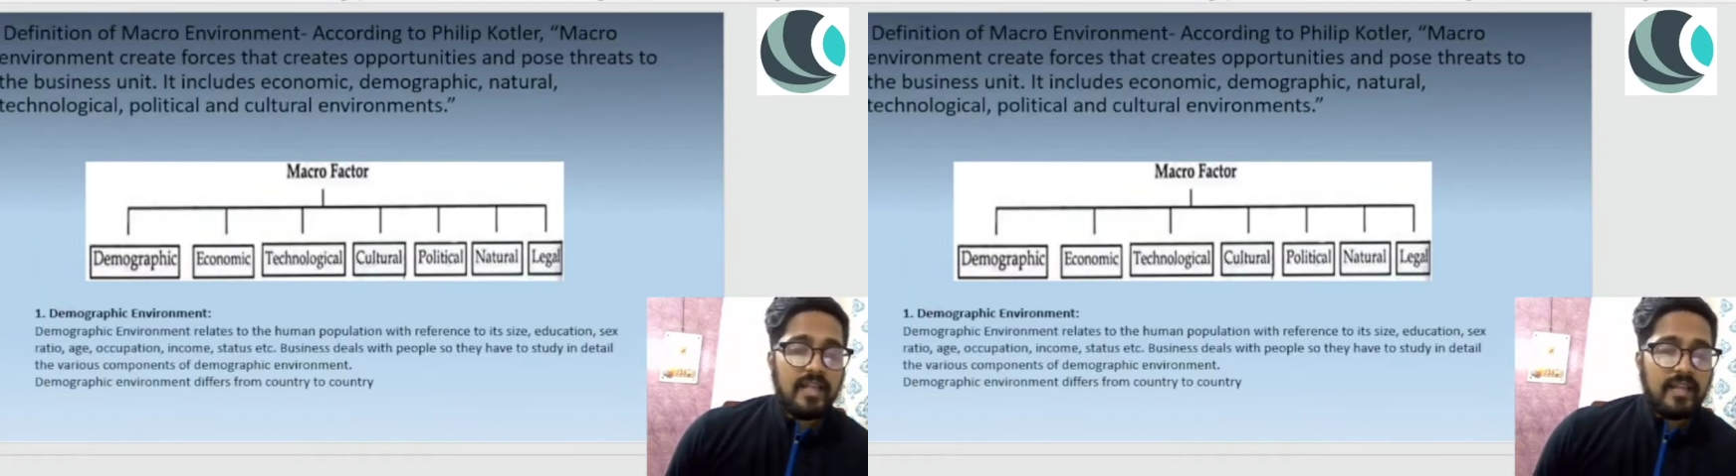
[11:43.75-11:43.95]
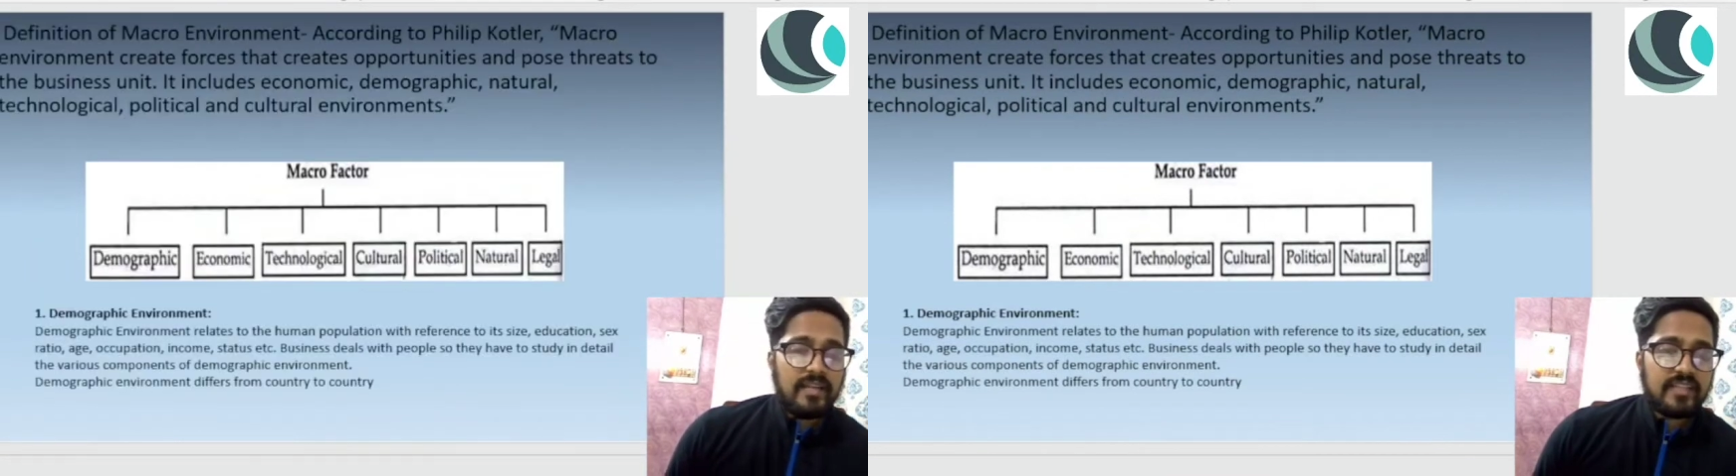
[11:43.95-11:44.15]

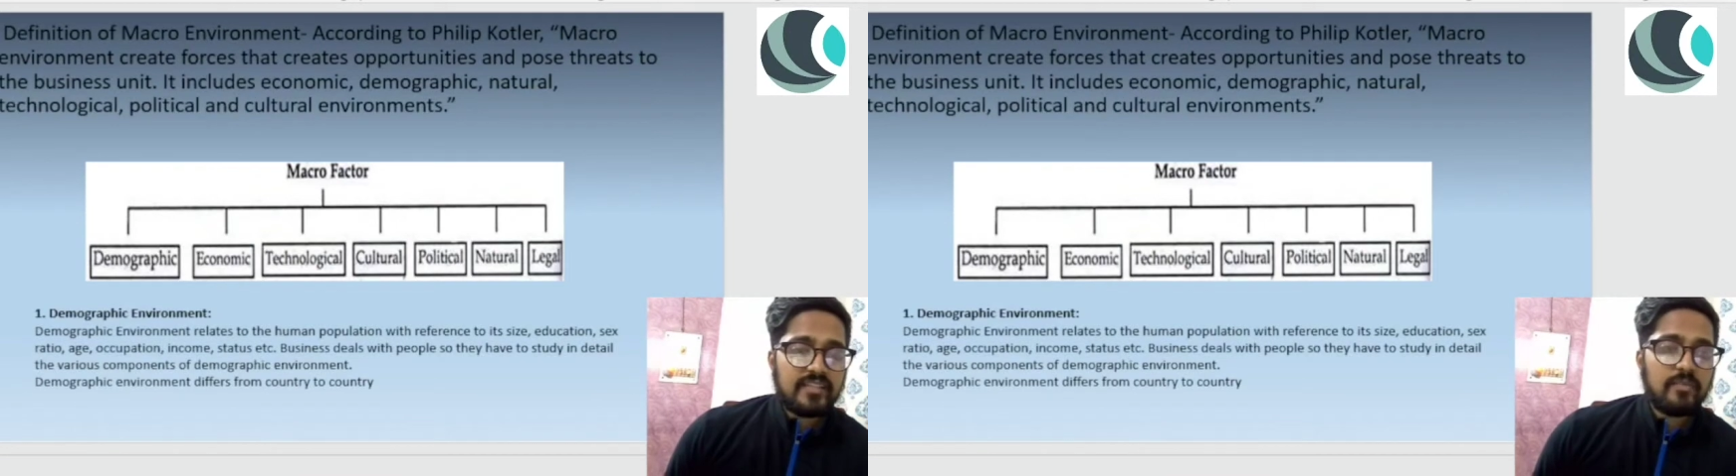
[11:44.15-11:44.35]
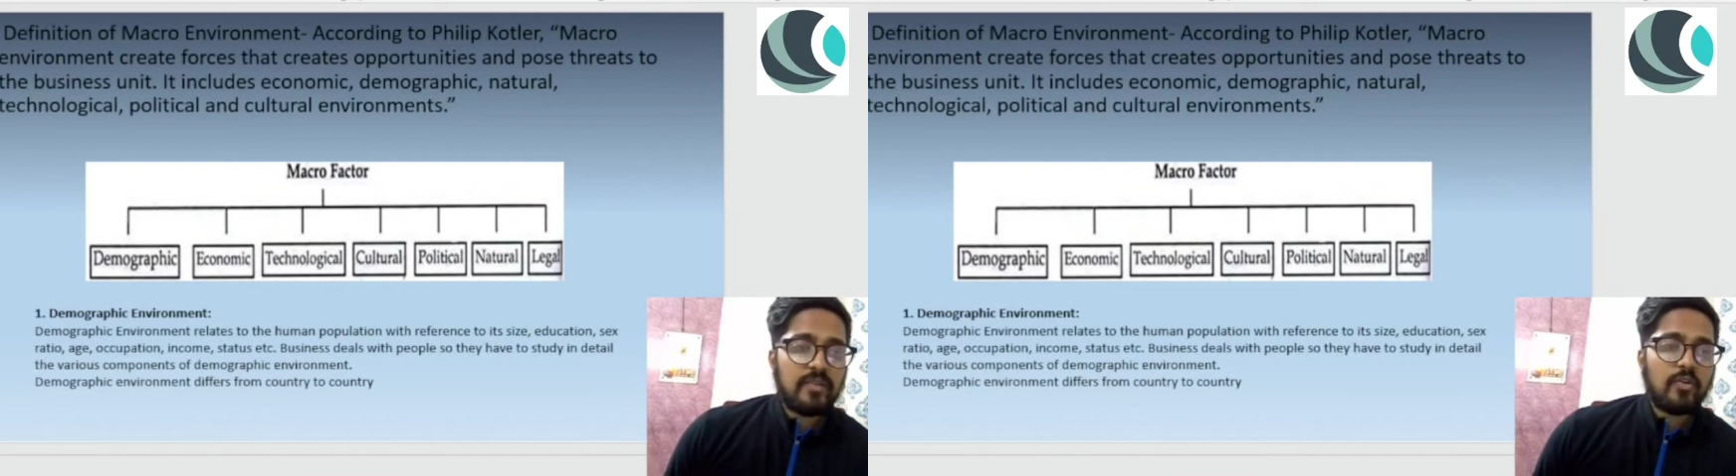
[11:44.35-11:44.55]
Next, I
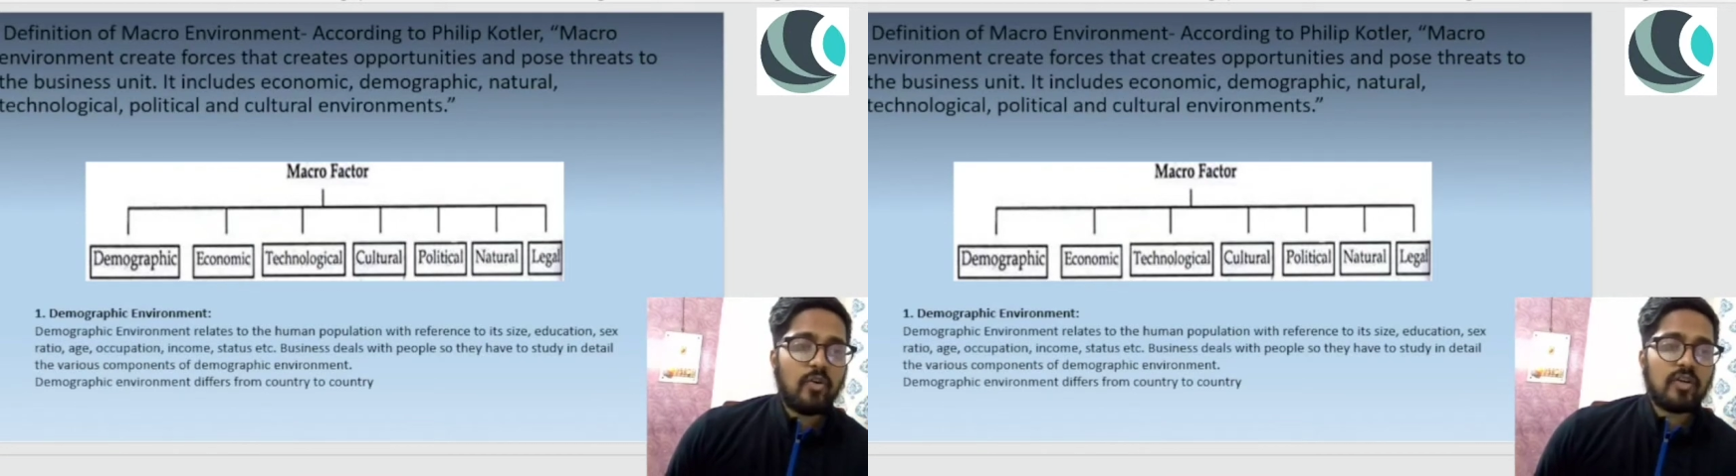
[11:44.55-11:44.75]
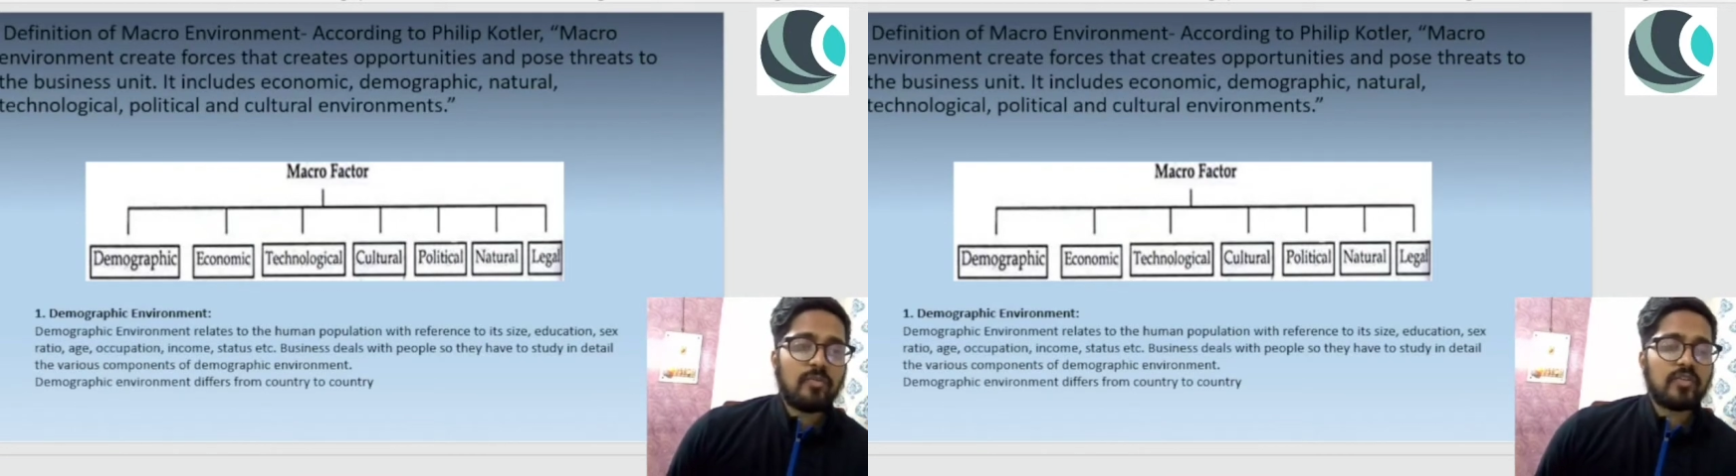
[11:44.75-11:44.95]
will talk about